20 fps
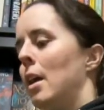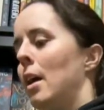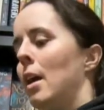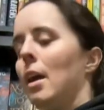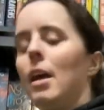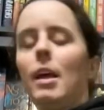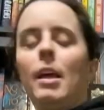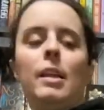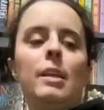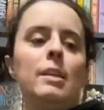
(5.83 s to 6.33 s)

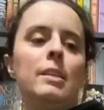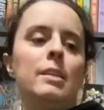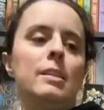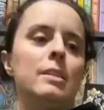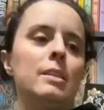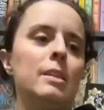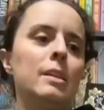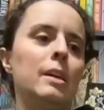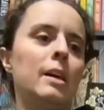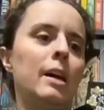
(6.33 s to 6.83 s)
and
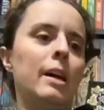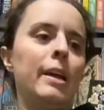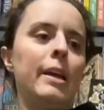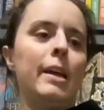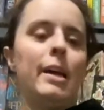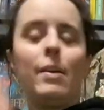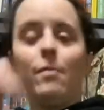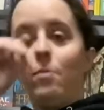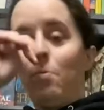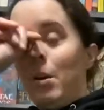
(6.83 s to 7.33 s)
I
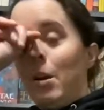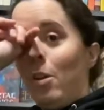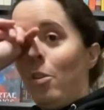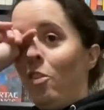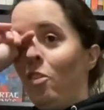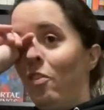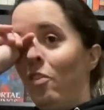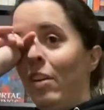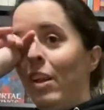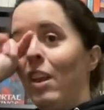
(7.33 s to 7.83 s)
have one
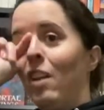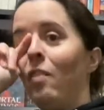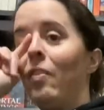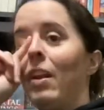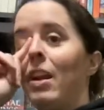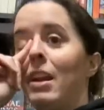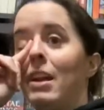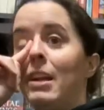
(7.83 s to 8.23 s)
other video that